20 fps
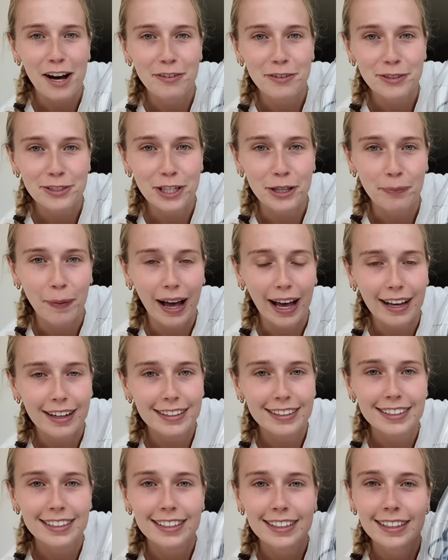I've also
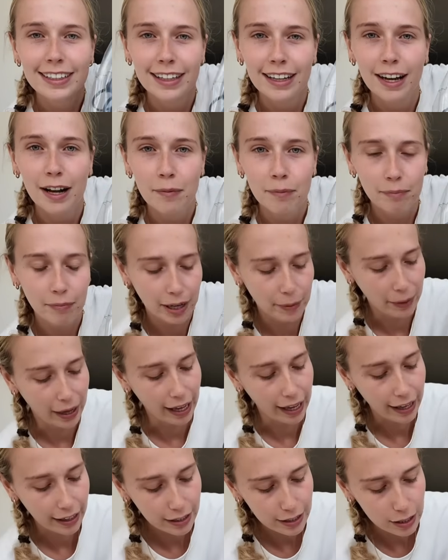packed my
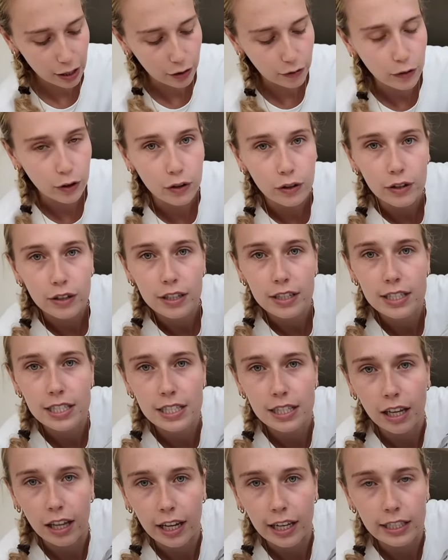bag, so I've got
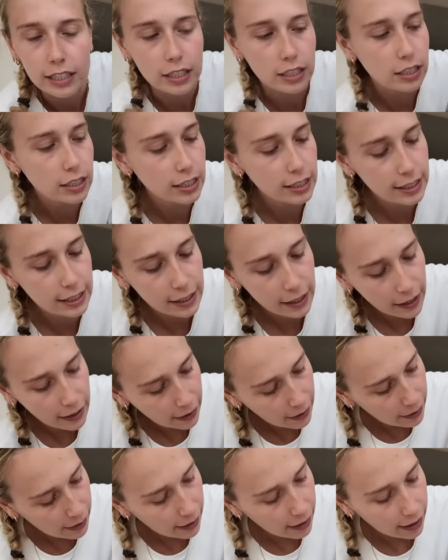sliders,
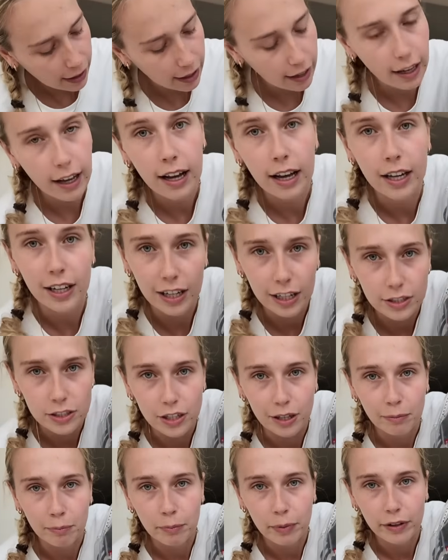a
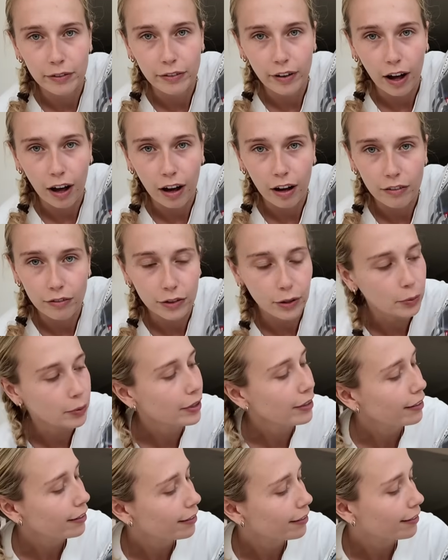jumper for
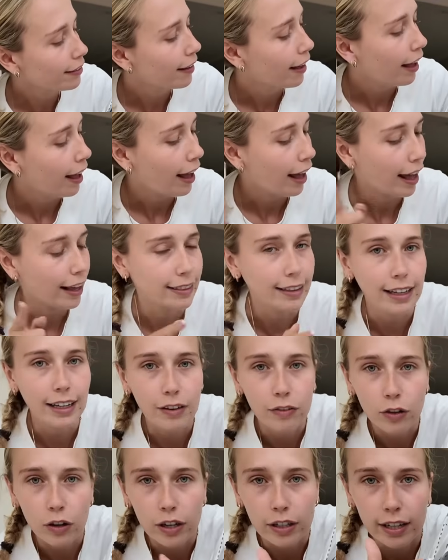afterwards, and then
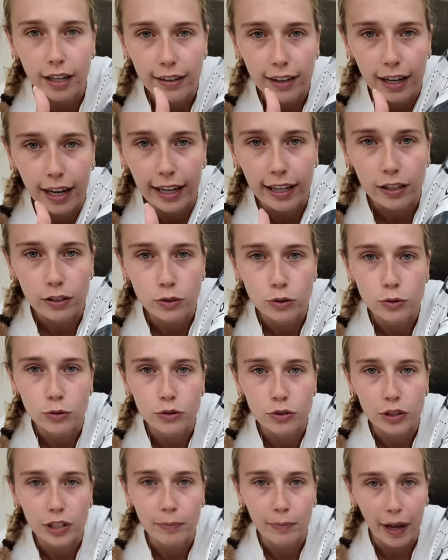I've got another like
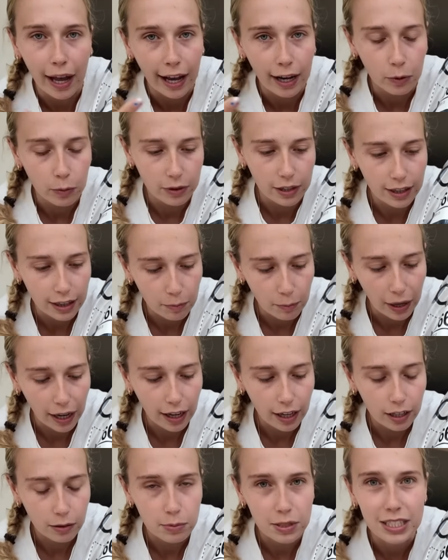drawstring bag within the
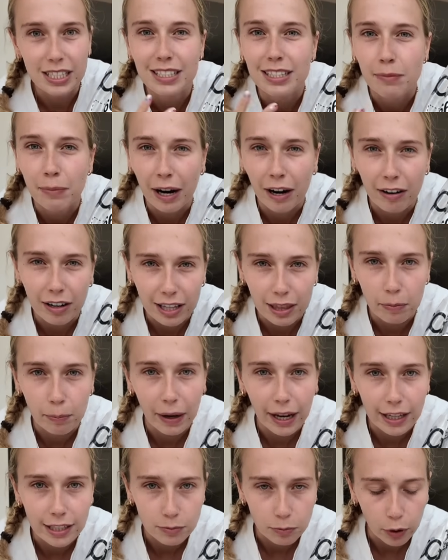bag because apparently the
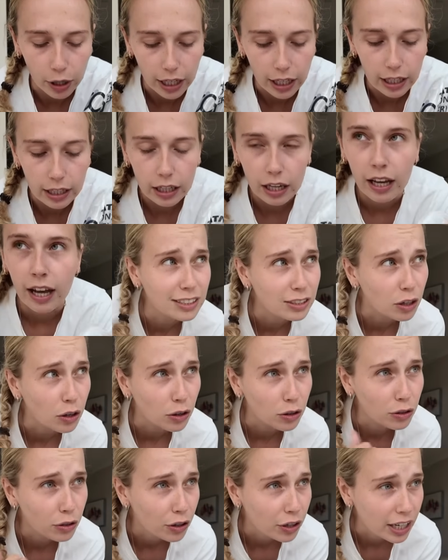bags break. It's
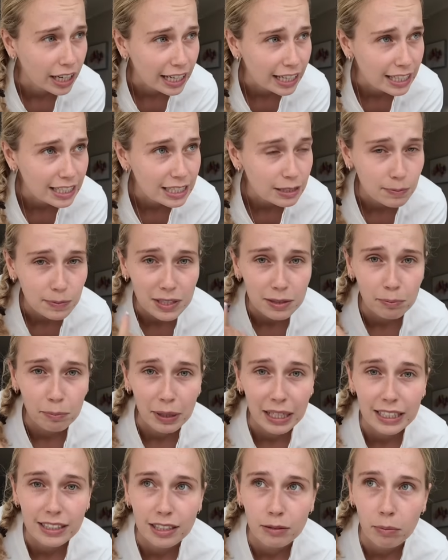got crisps,
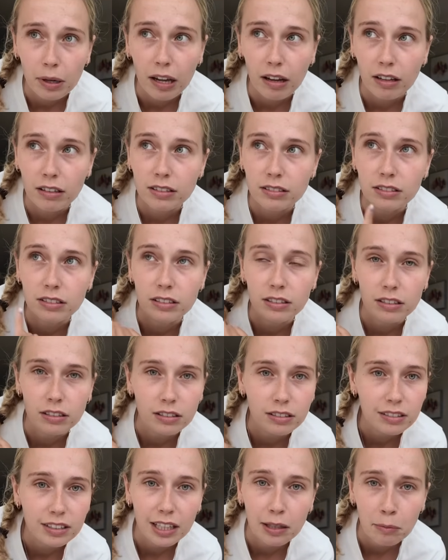blister
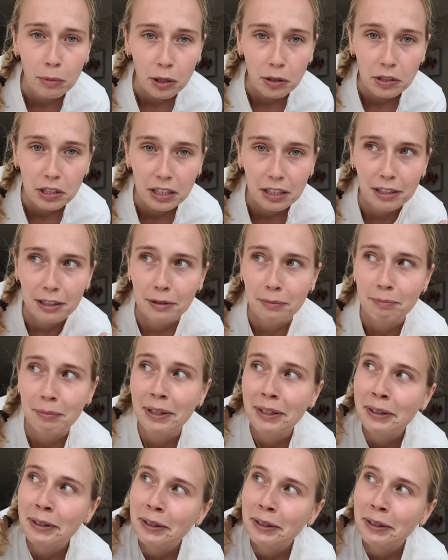plasters, Imodium,